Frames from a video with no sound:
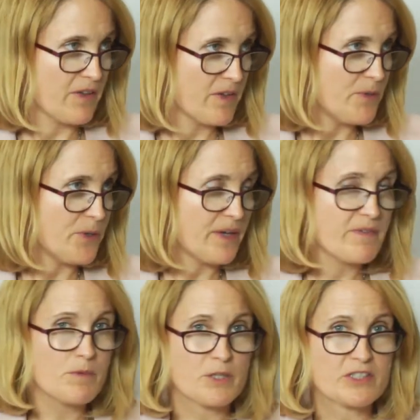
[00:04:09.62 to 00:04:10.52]
them, you give
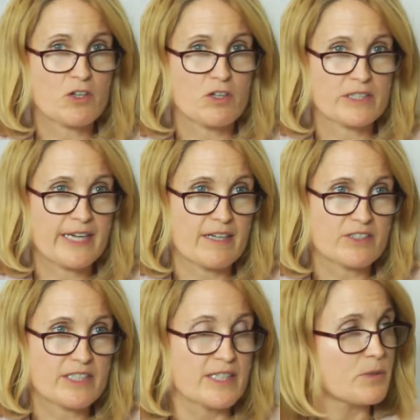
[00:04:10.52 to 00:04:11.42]
them what's called
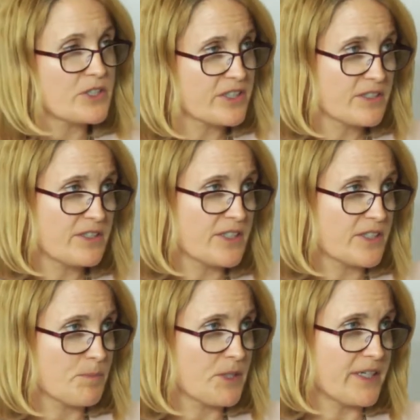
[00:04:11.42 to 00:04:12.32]
counseling, which isn't
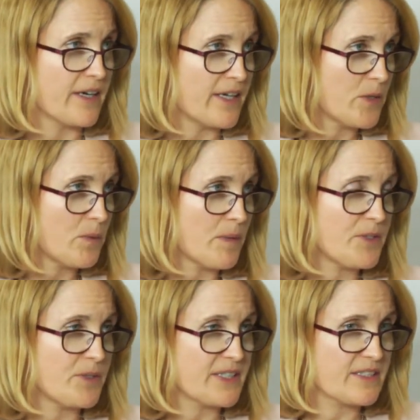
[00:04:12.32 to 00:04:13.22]
discipline. I go up
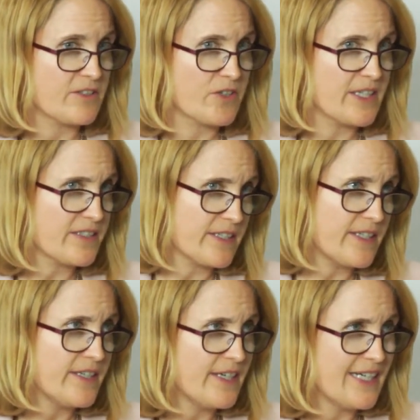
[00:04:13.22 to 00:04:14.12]
to you, I say,
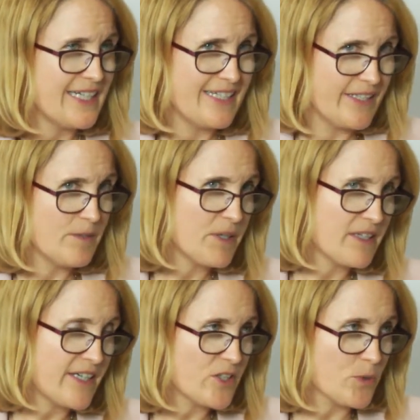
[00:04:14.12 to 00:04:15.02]
Tracy, you've been
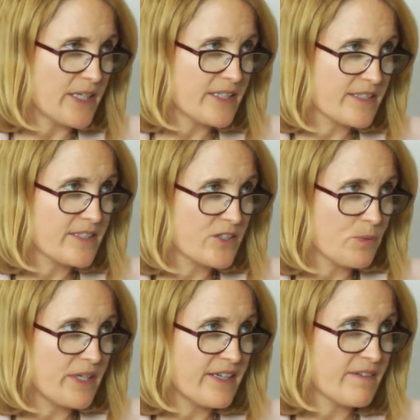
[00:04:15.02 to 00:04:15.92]
late twice this
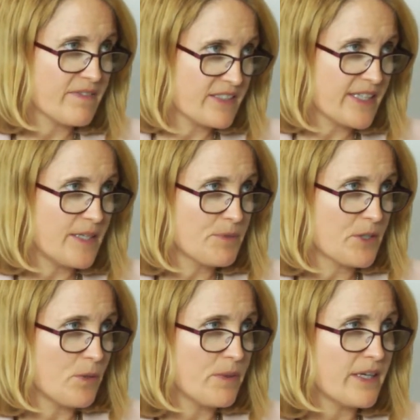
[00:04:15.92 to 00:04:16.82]
week. If this keeps
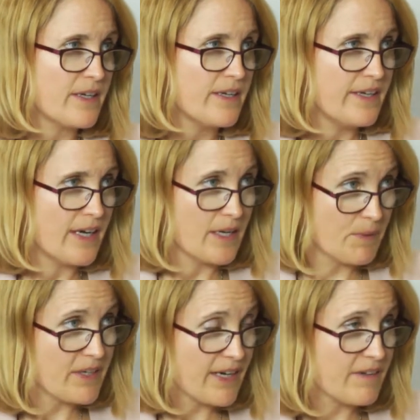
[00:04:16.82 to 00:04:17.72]
going, I'm
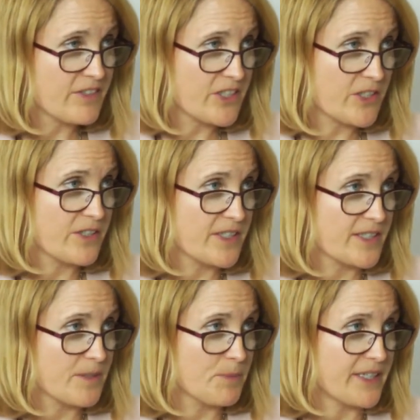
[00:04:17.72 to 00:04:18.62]
going to have to start
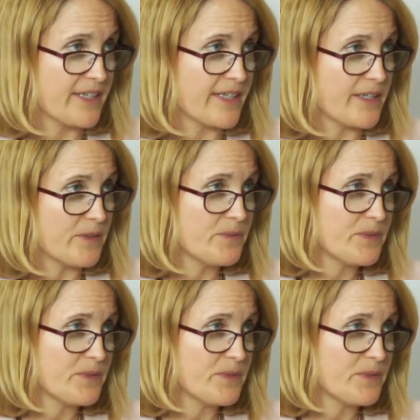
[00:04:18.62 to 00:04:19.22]
disciplining you.